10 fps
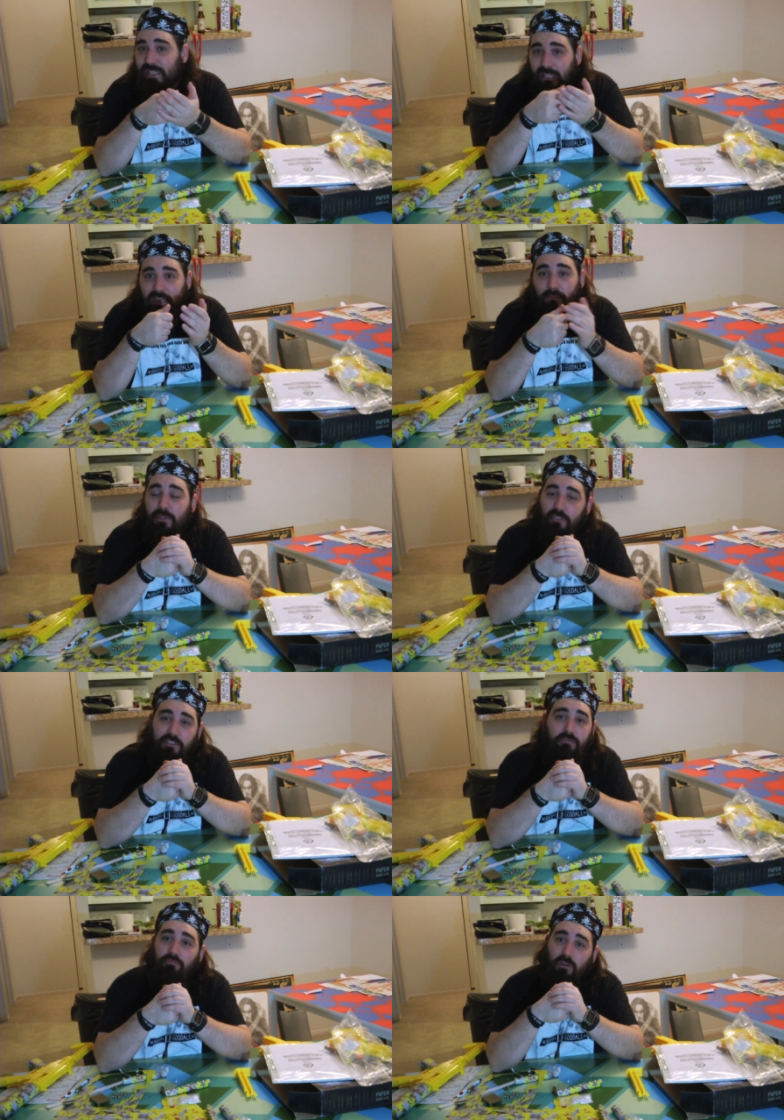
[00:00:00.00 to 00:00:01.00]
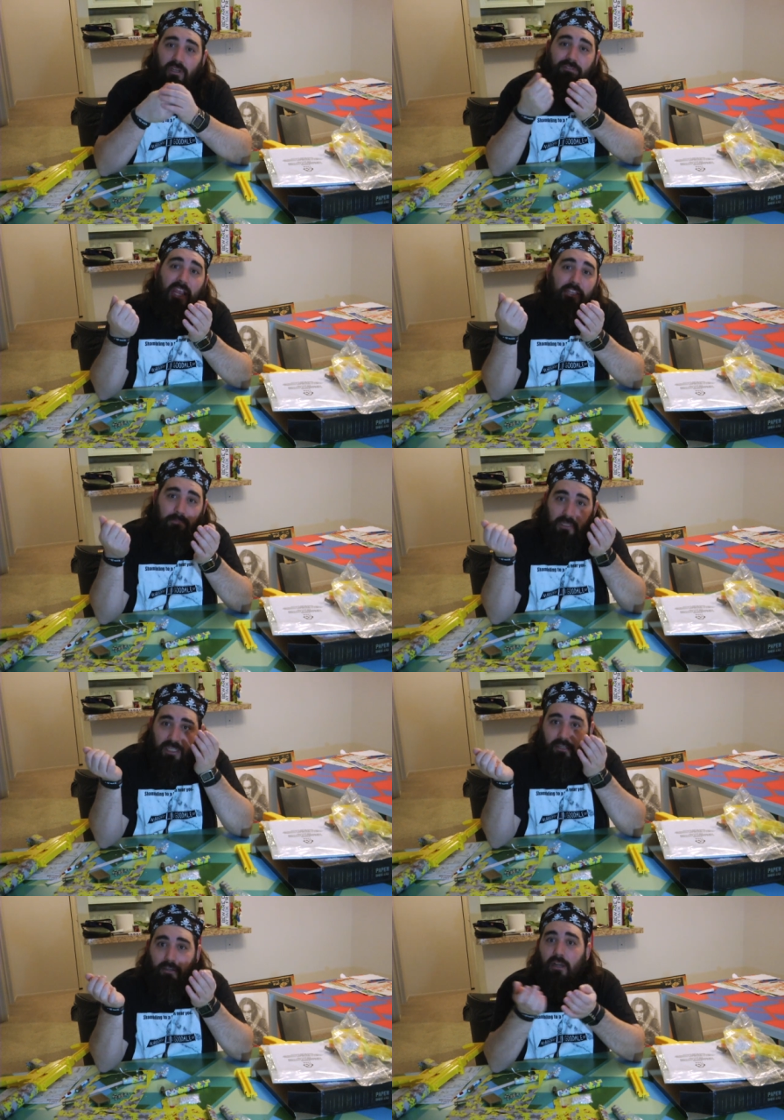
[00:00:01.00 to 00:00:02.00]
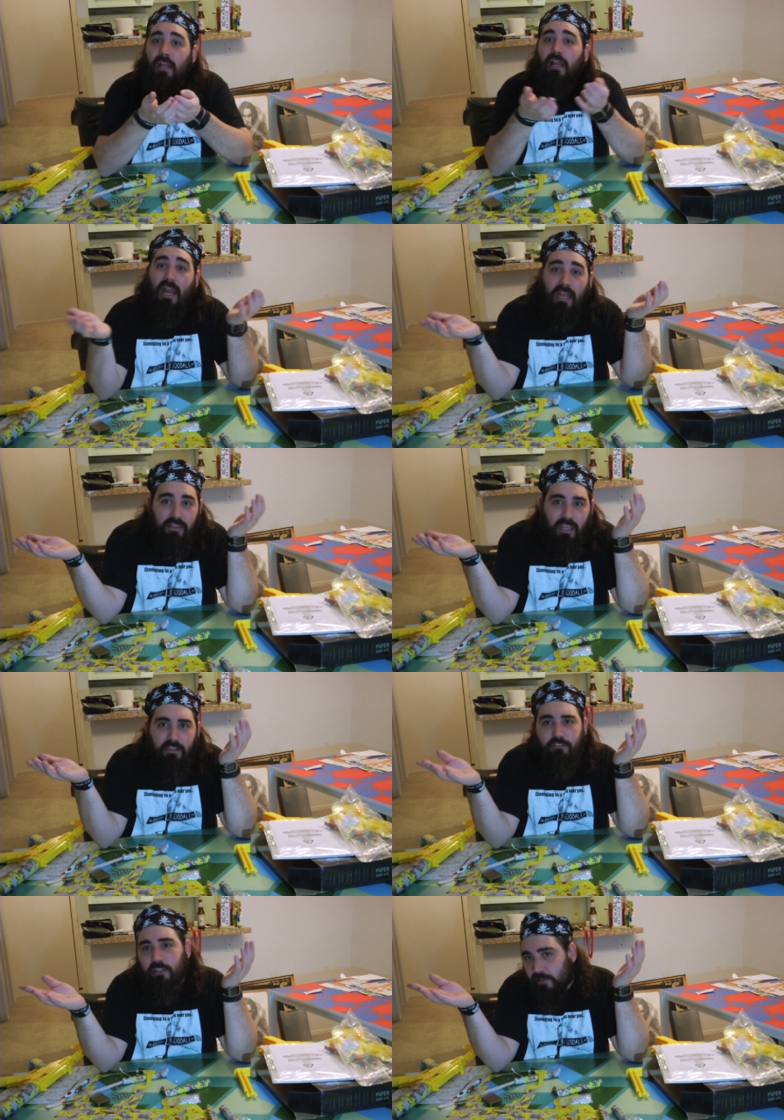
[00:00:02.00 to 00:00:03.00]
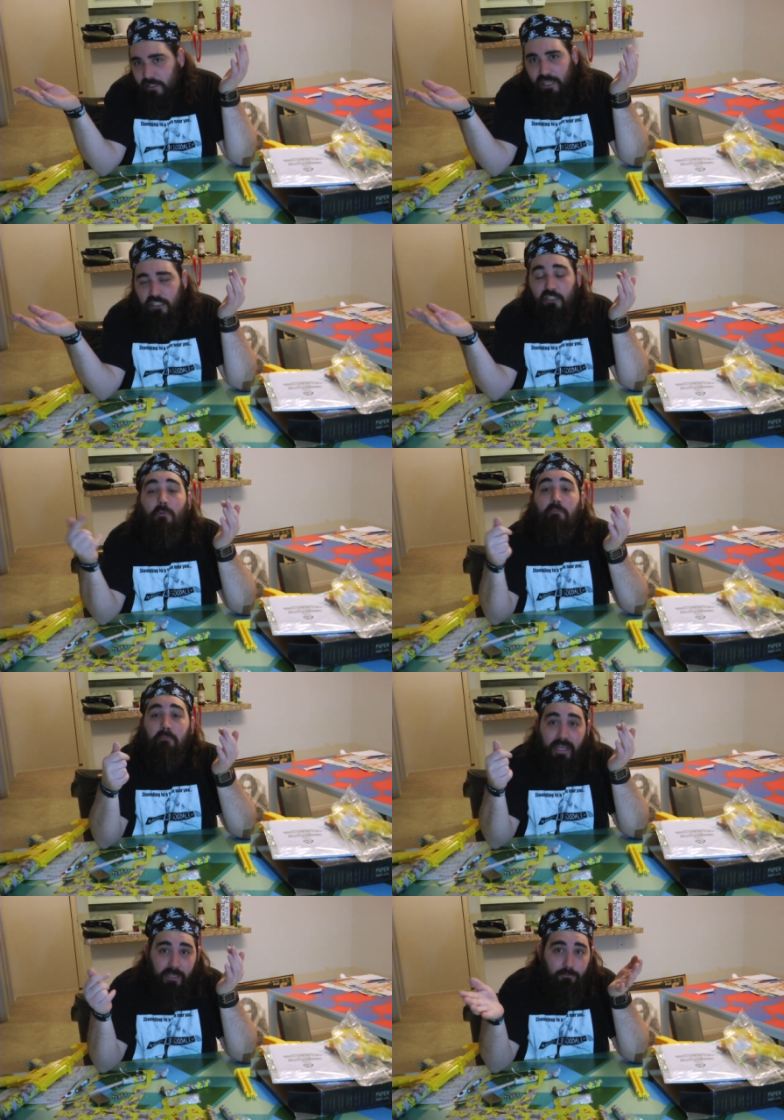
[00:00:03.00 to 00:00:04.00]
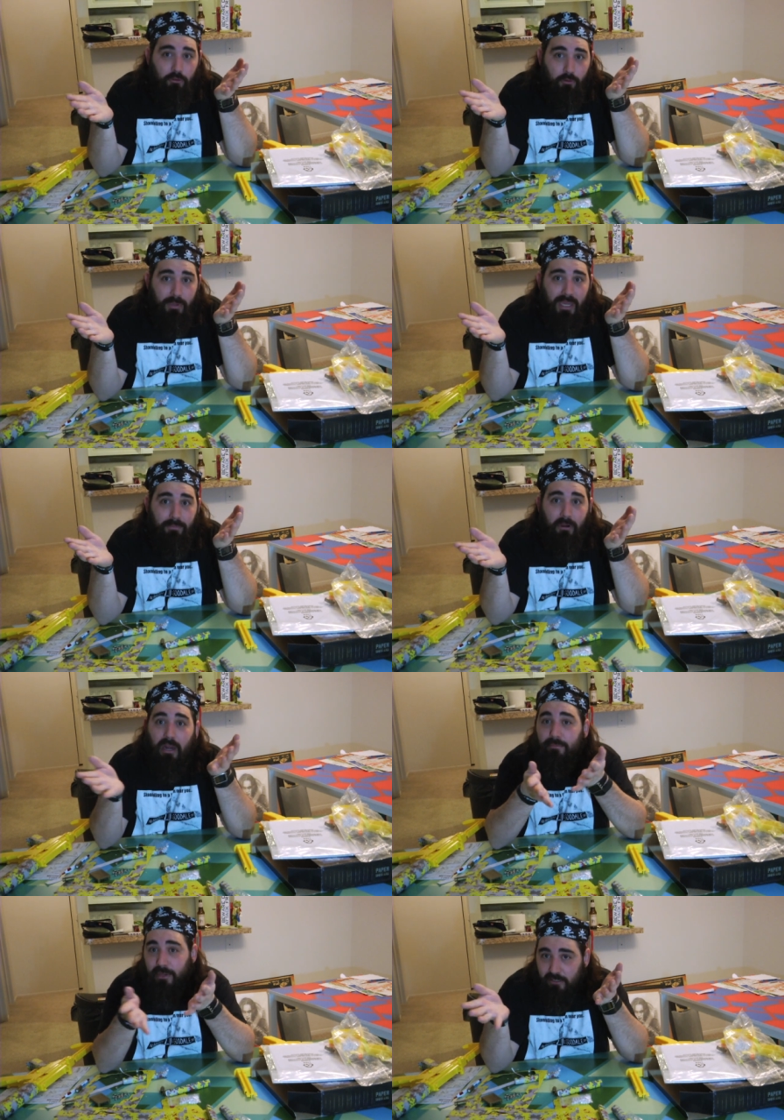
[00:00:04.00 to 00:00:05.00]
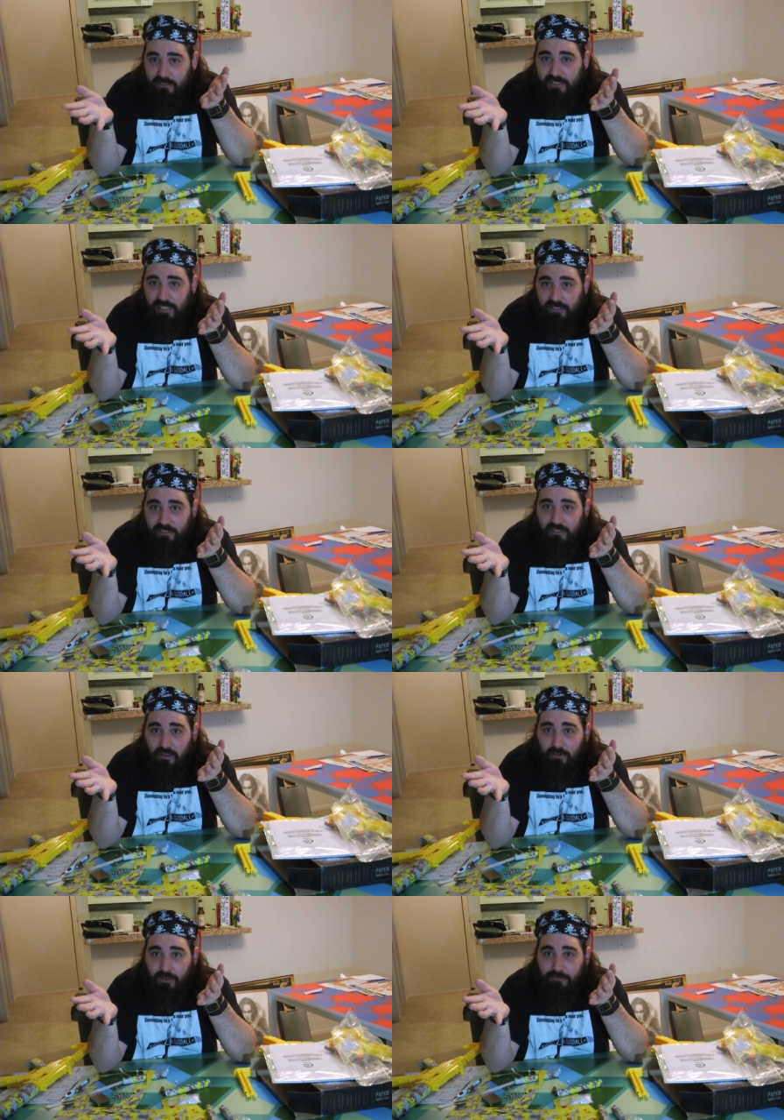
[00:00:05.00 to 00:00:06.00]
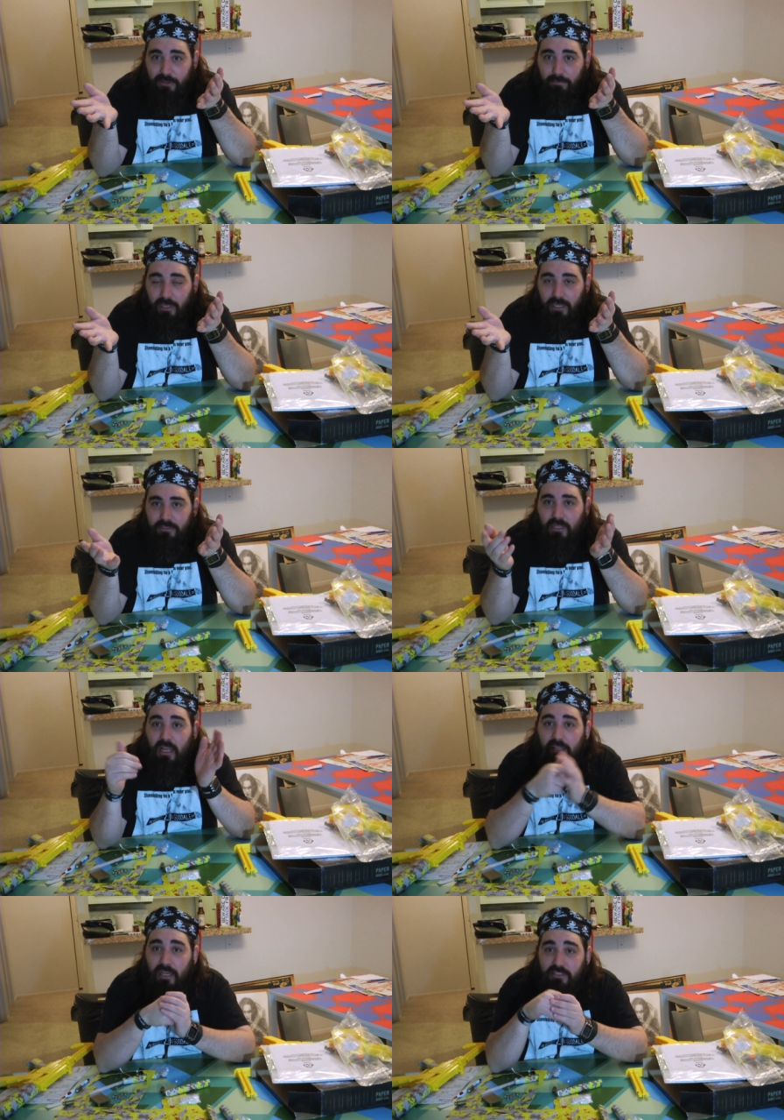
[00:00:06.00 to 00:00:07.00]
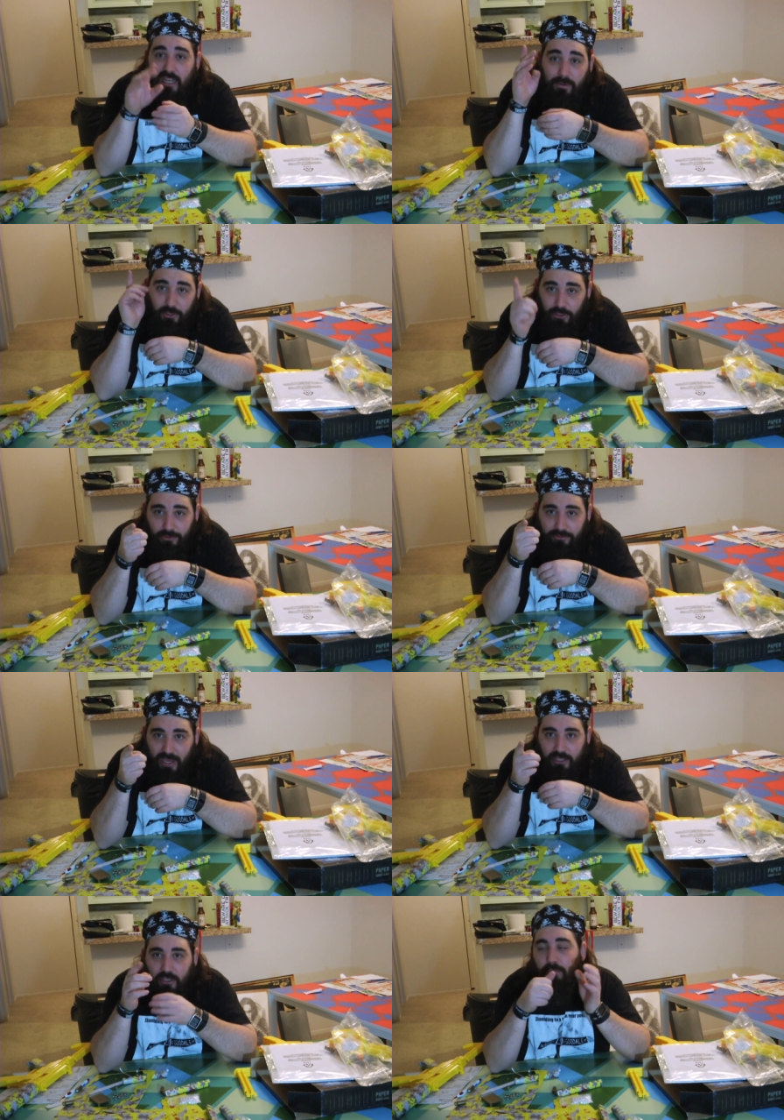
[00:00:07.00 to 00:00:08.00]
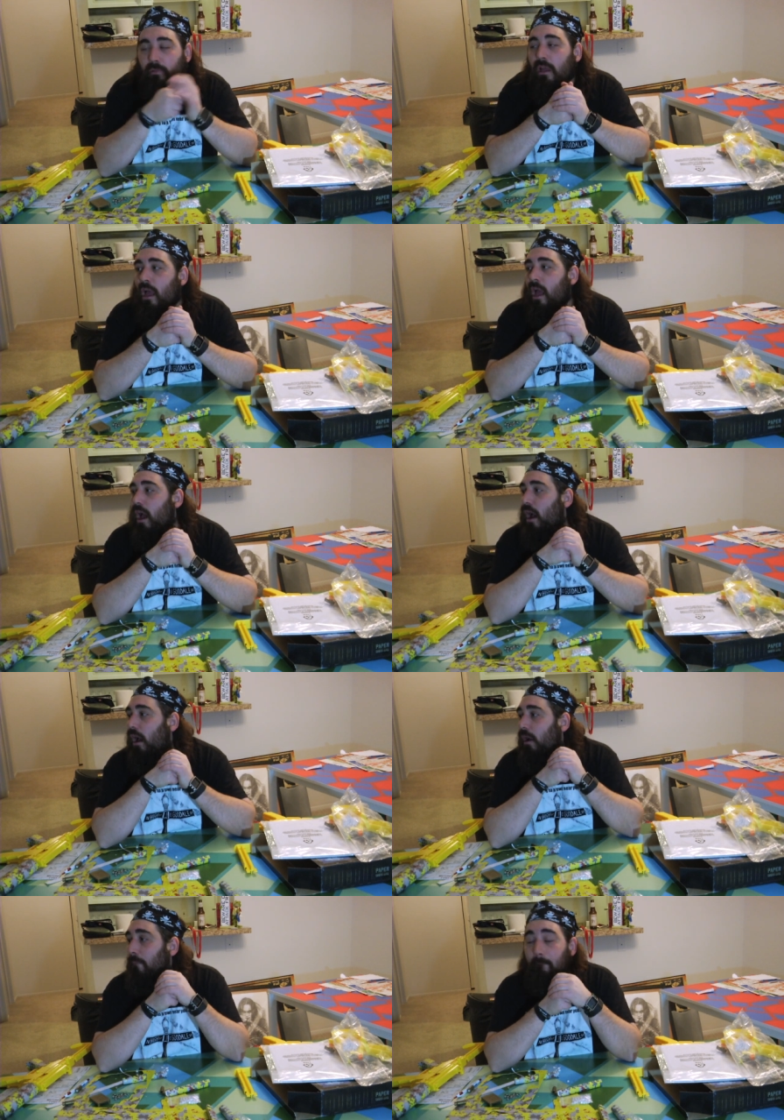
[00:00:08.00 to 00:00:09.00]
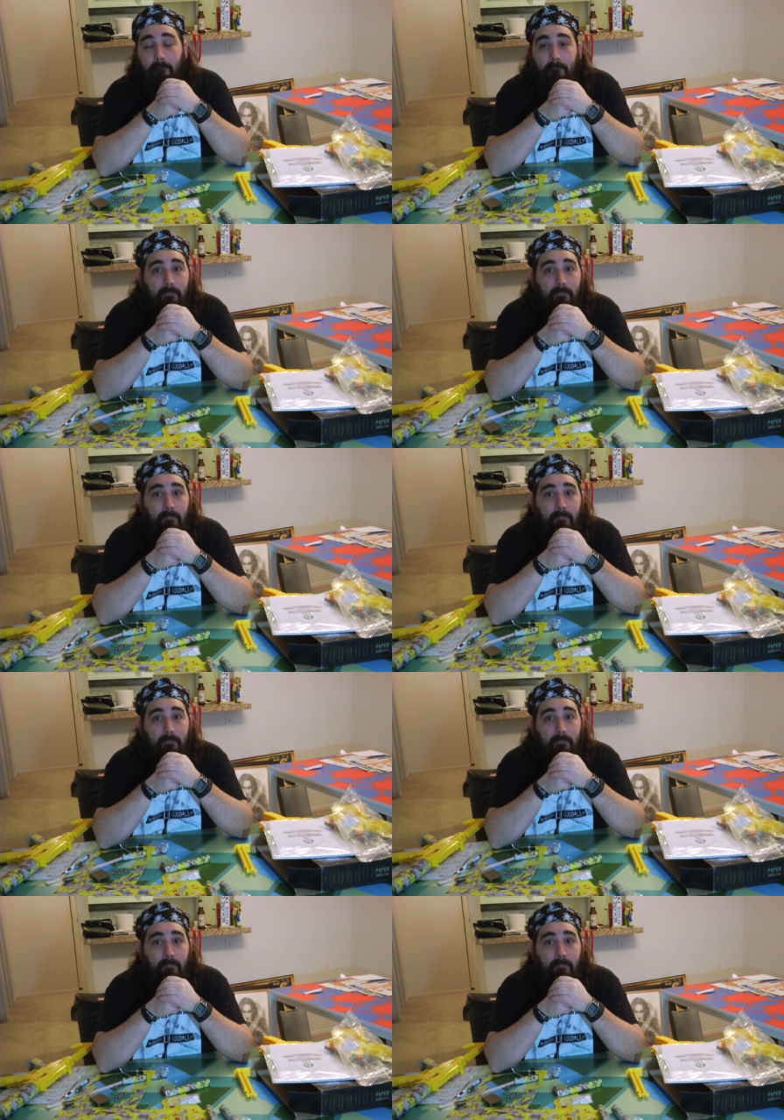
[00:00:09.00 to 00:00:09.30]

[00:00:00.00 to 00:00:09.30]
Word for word: cleanup. You just run a vacuum cleaner, and then, sorry kids, make new paper. I'm tired of seeing this stuff all over the place. Next time, you vacuum. Um,